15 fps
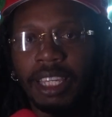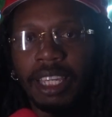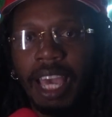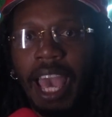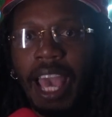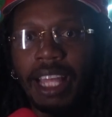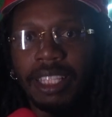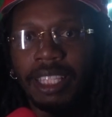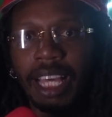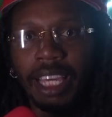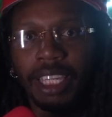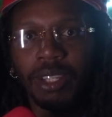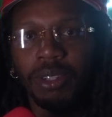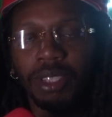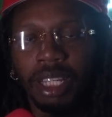cat that
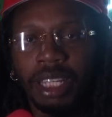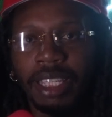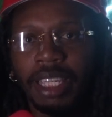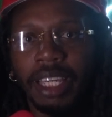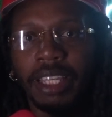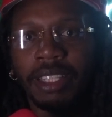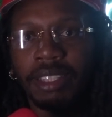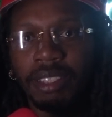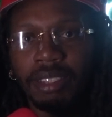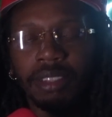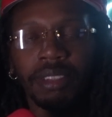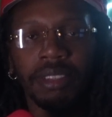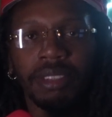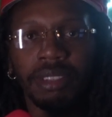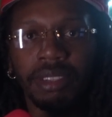killed a kitten.
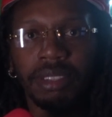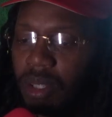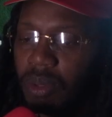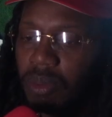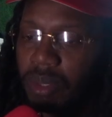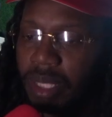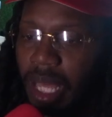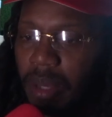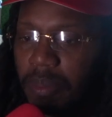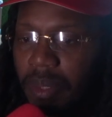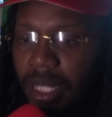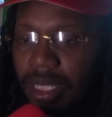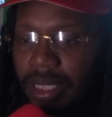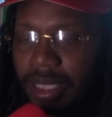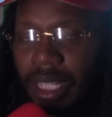With that
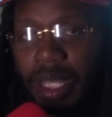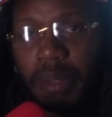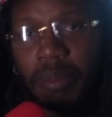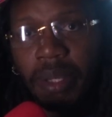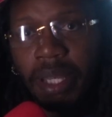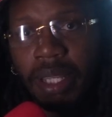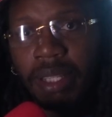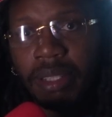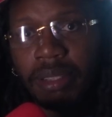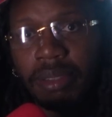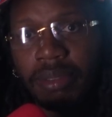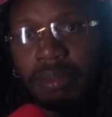being said, man,